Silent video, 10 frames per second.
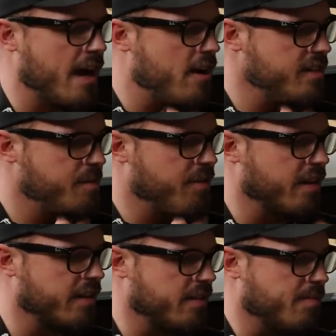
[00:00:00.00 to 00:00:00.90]
now. He's
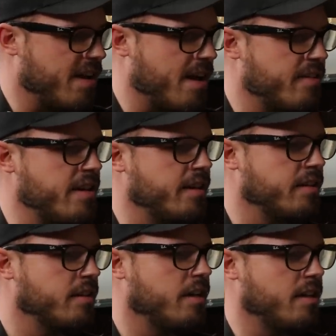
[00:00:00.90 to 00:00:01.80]
plugging in the battery.
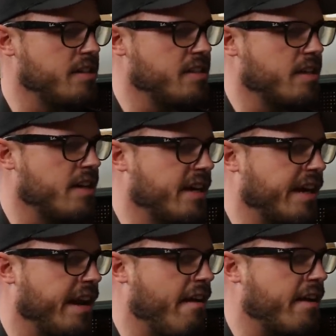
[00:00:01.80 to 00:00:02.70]
Uh, he's gonna
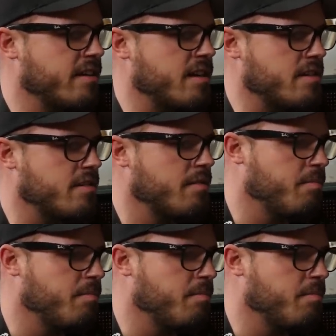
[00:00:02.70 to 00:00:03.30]
hit connect on